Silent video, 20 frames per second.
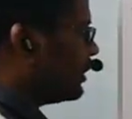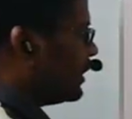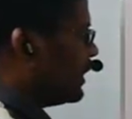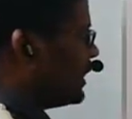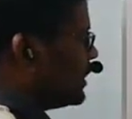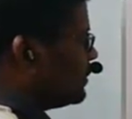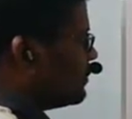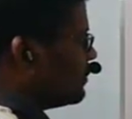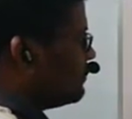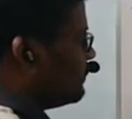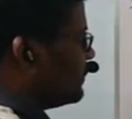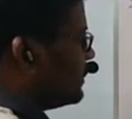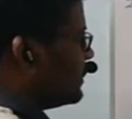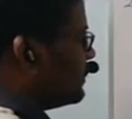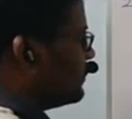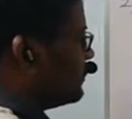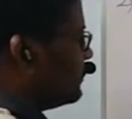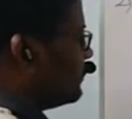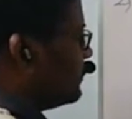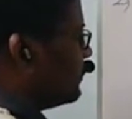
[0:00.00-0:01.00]
Ketone will
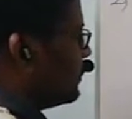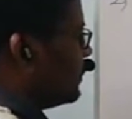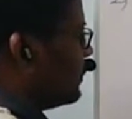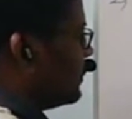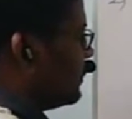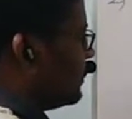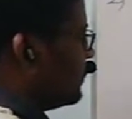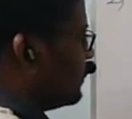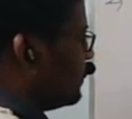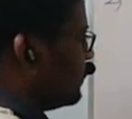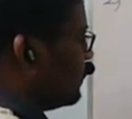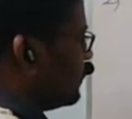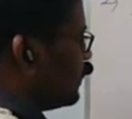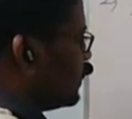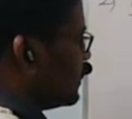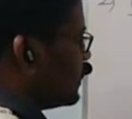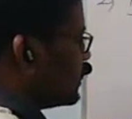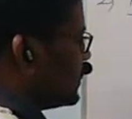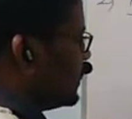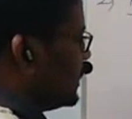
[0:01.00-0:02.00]
give
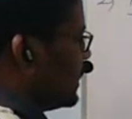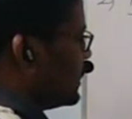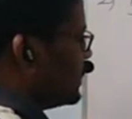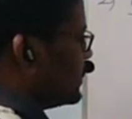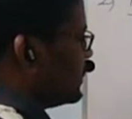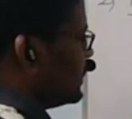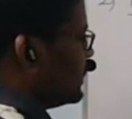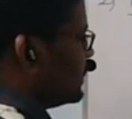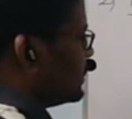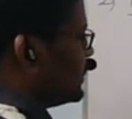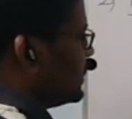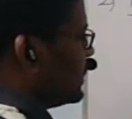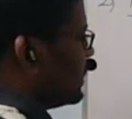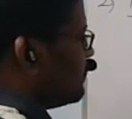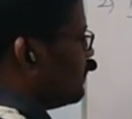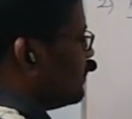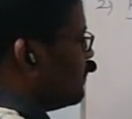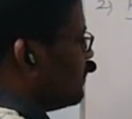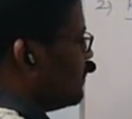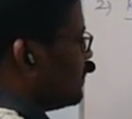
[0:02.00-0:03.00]
CH3 C
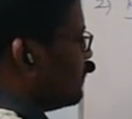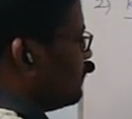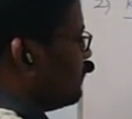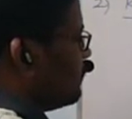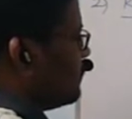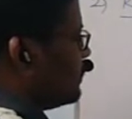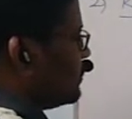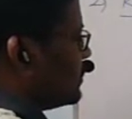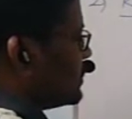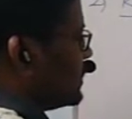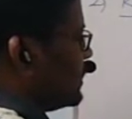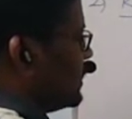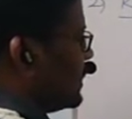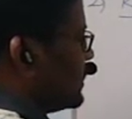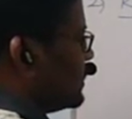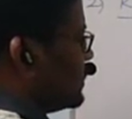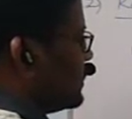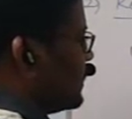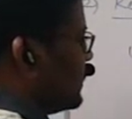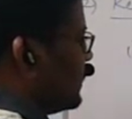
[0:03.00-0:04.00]
double bond O
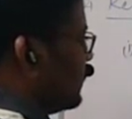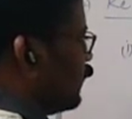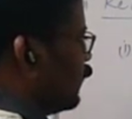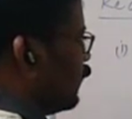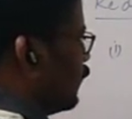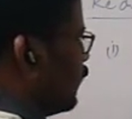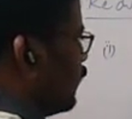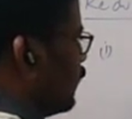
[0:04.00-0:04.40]
CH3